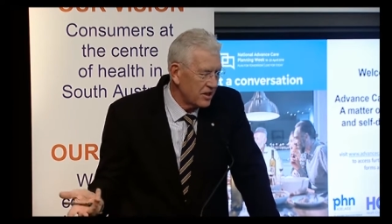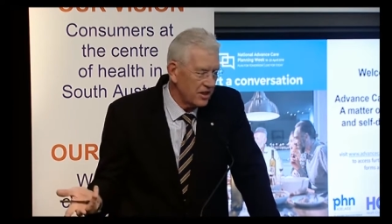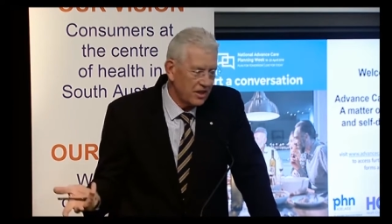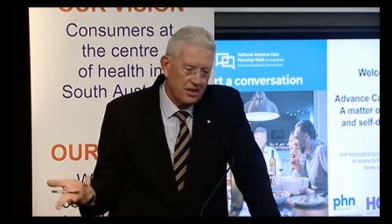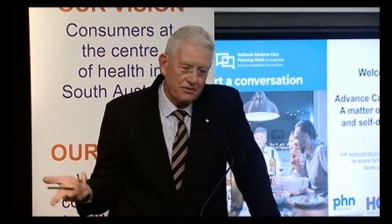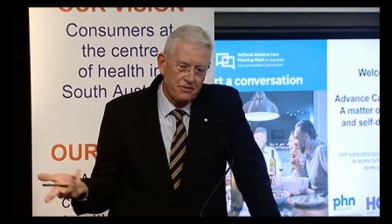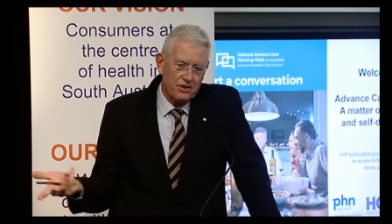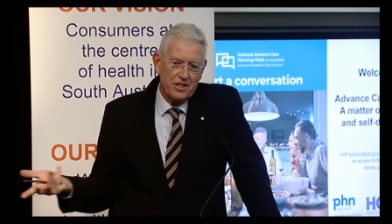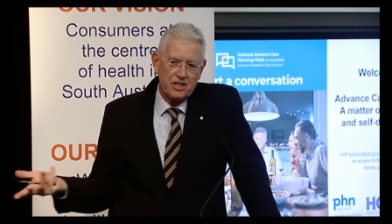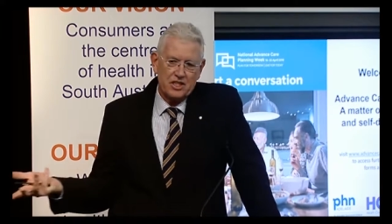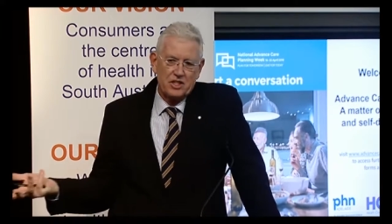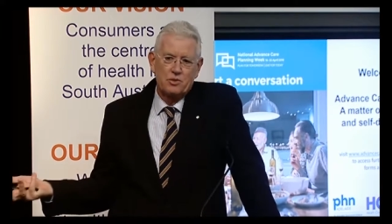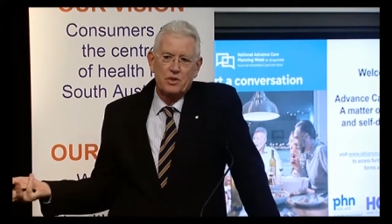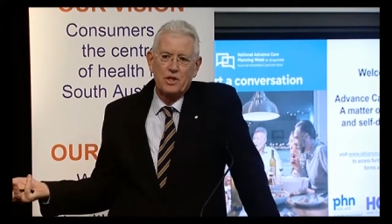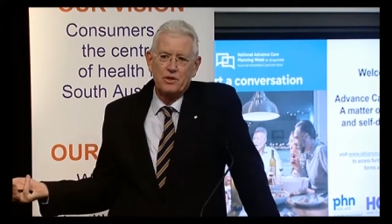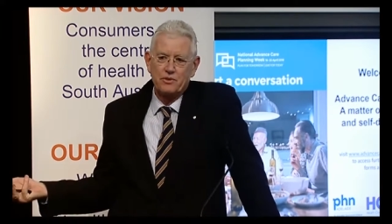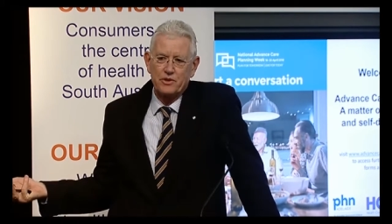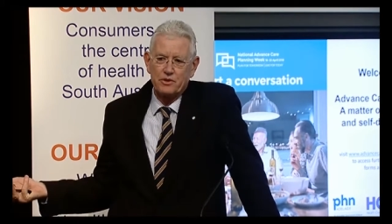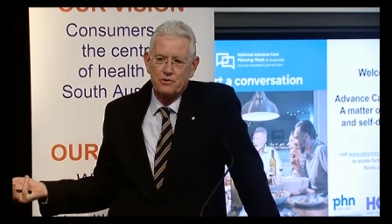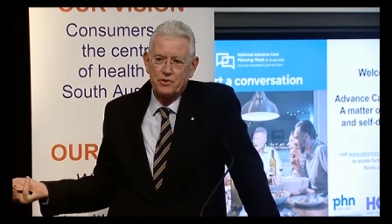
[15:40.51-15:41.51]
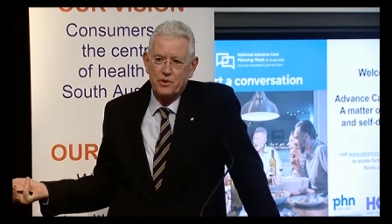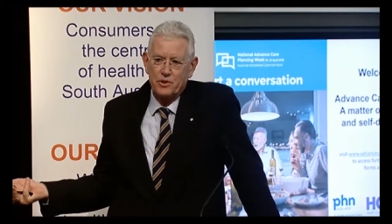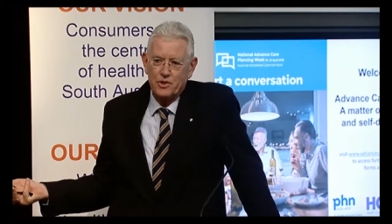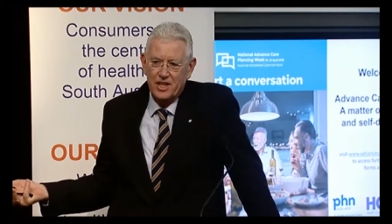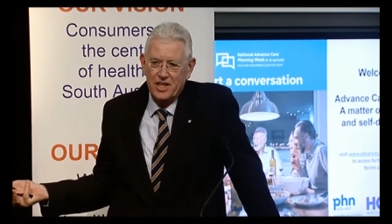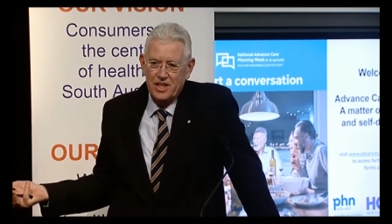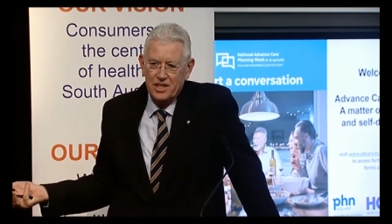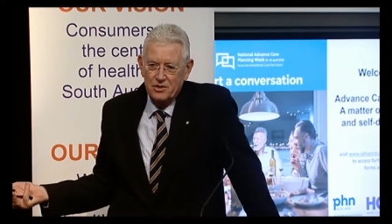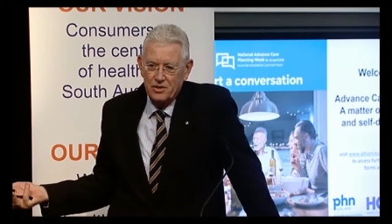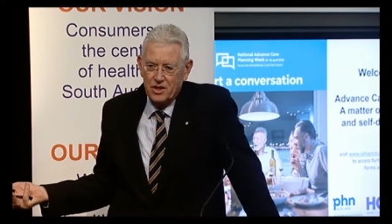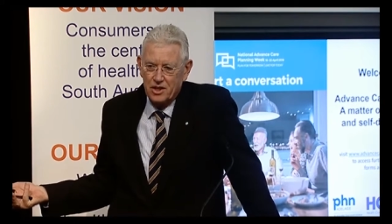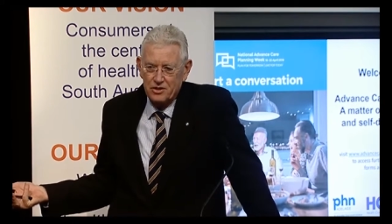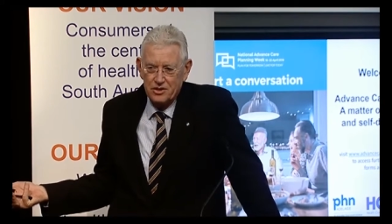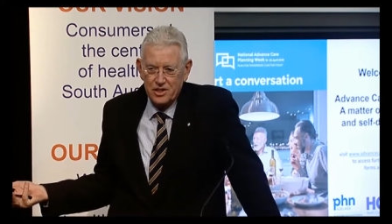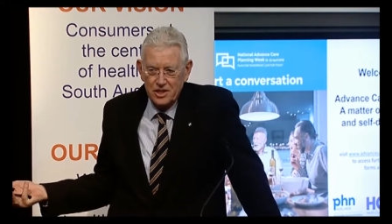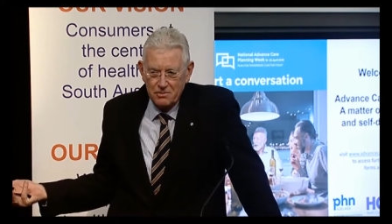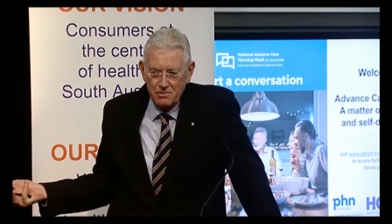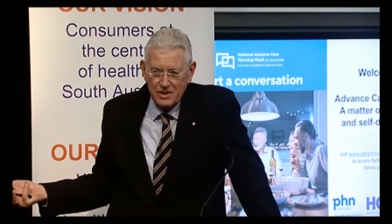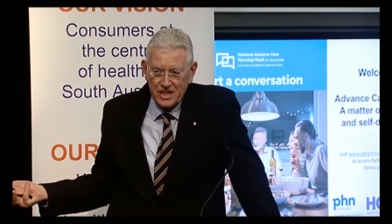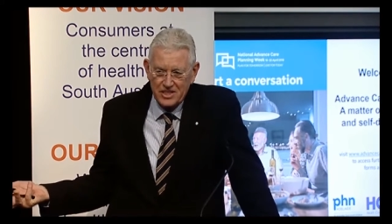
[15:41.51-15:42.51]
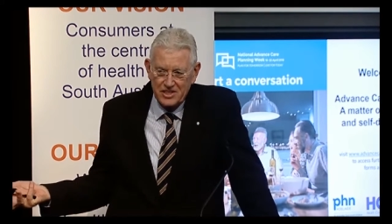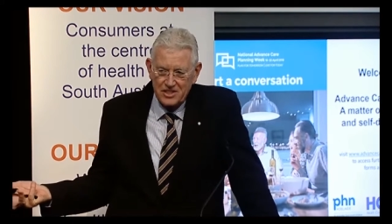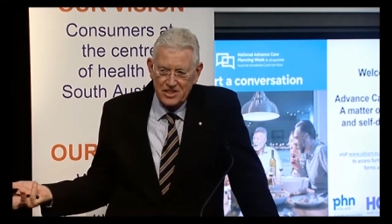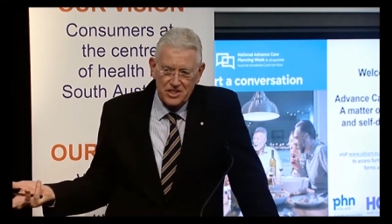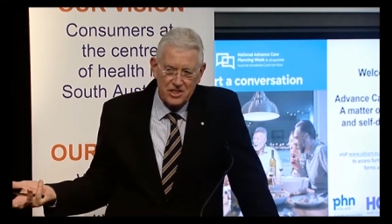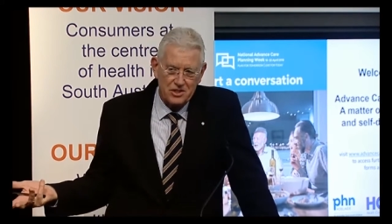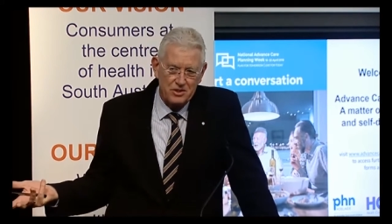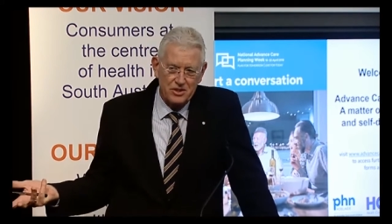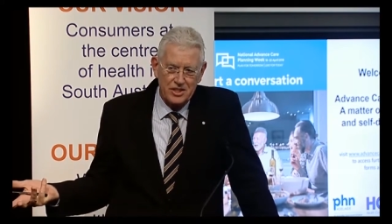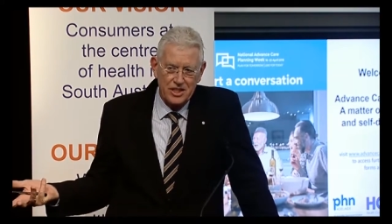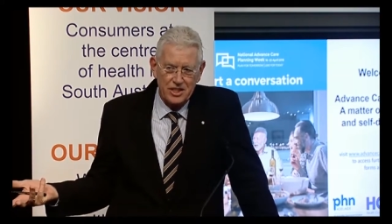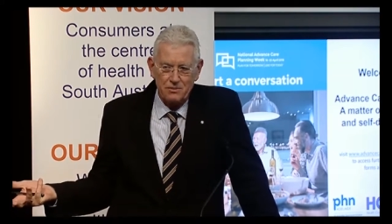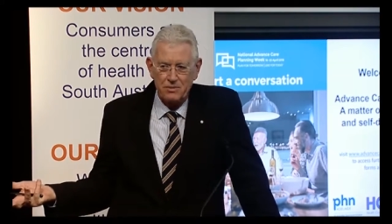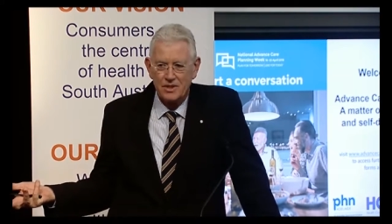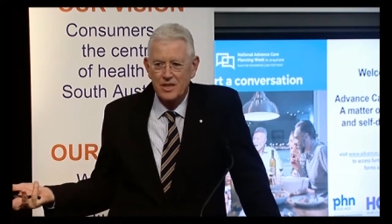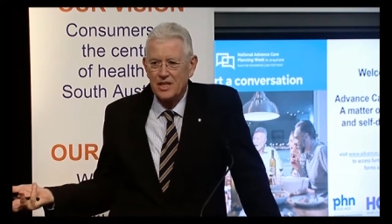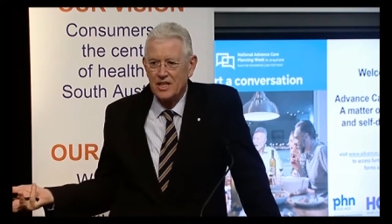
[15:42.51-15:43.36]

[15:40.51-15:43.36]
and I've got a 12 and a 14 year old. Can you imagine the two of them?